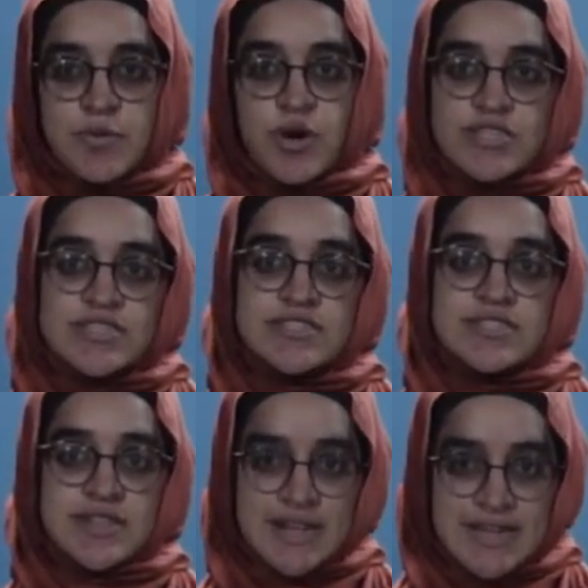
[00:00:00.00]
once
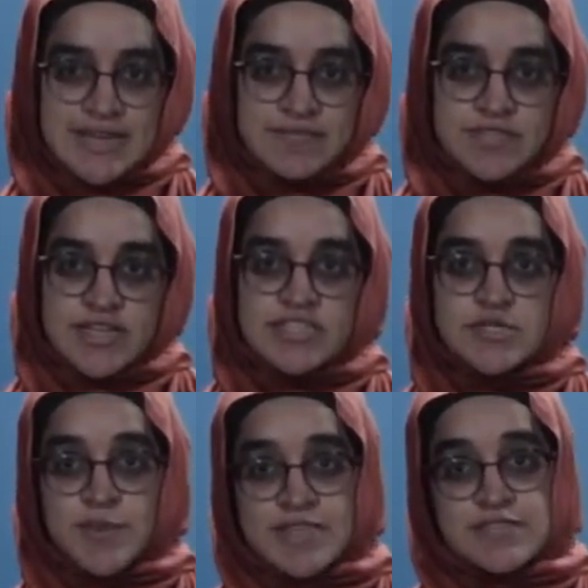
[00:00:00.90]
it cleaves its
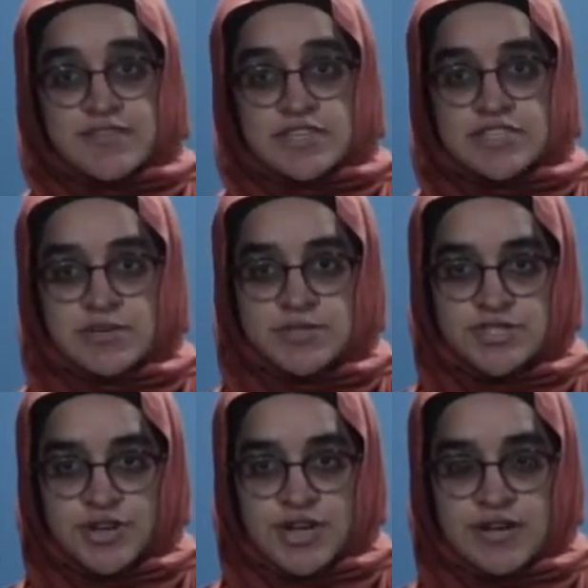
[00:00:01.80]
specific
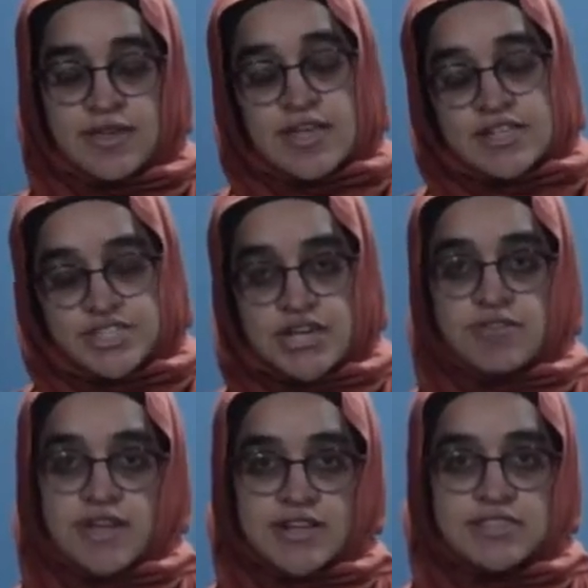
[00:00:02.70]
substrate, can
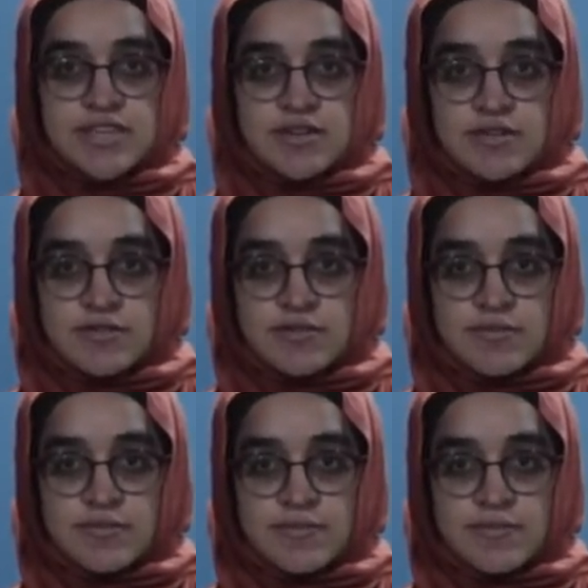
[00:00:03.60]
generate a signal.